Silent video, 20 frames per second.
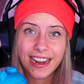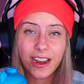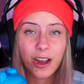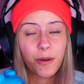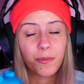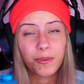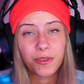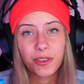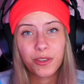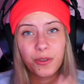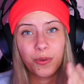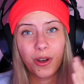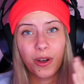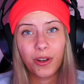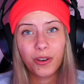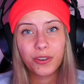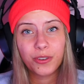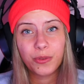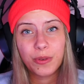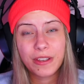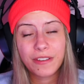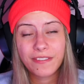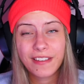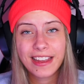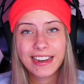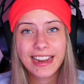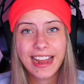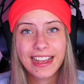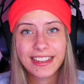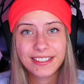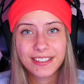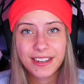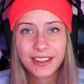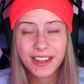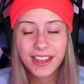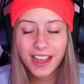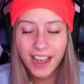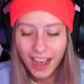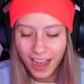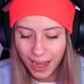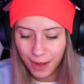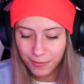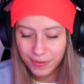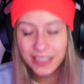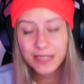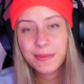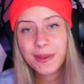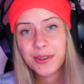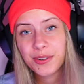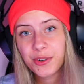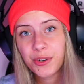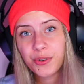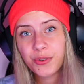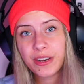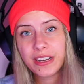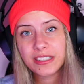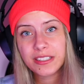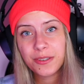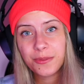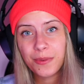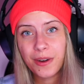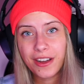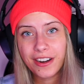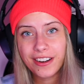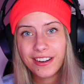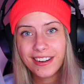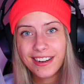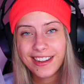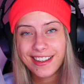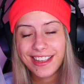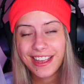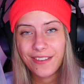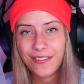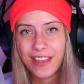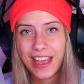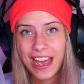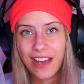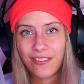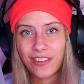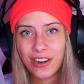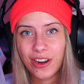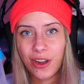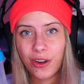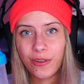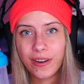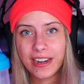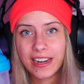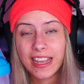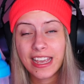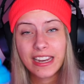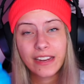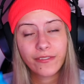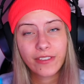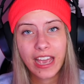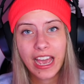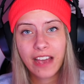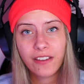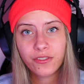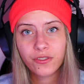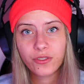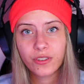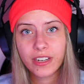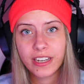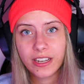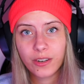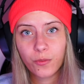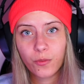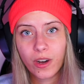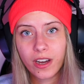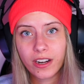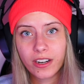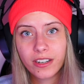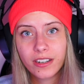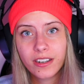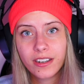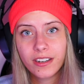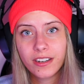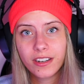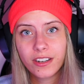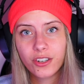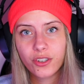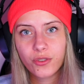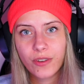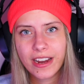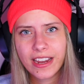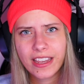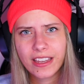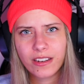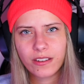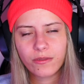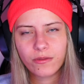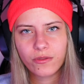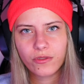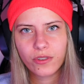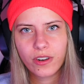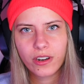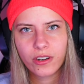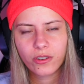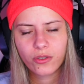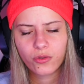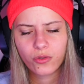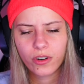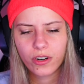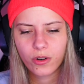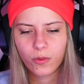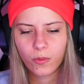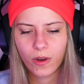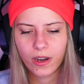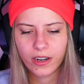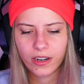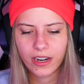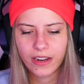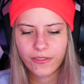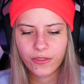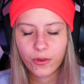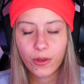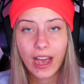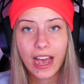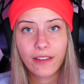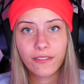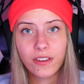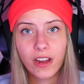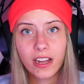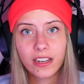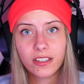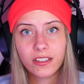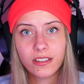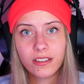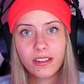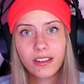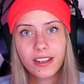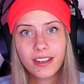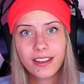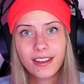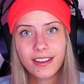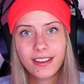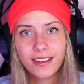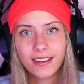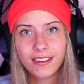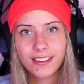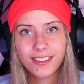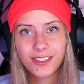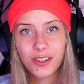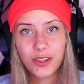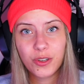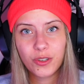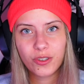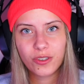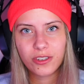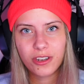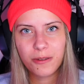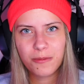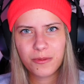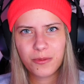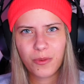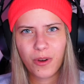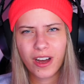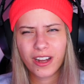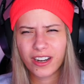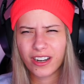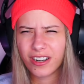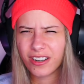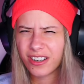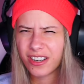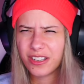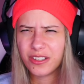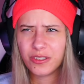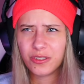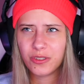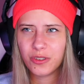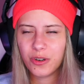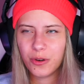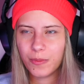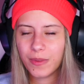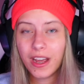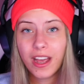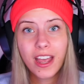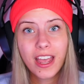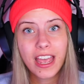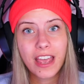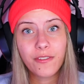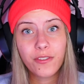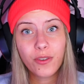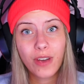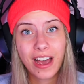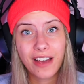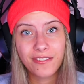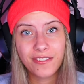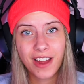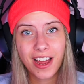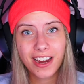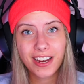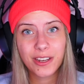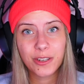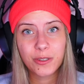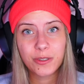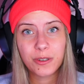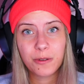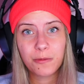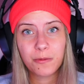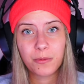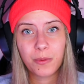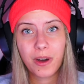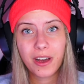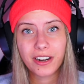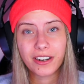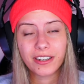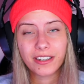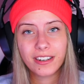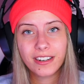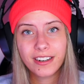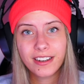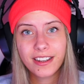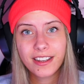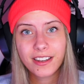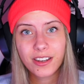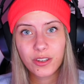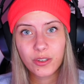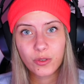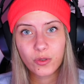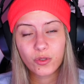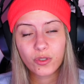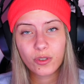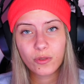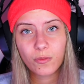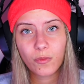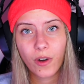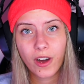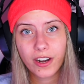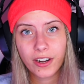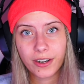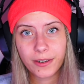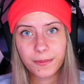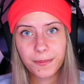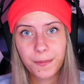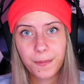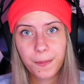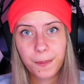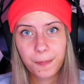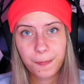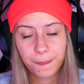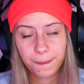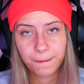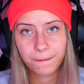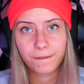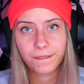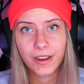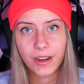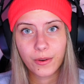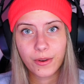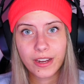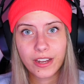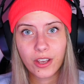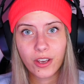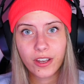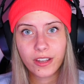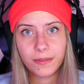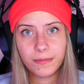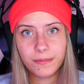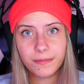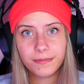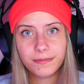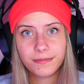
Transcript: I hope you, you all are doing fantastic. Uh, please make sure to drink some water if you haven't already. And if you have drinking water, drinking, drunk, drunk water. If you have not consumed water, consumed. If you have not consumed water, consume water. Very good.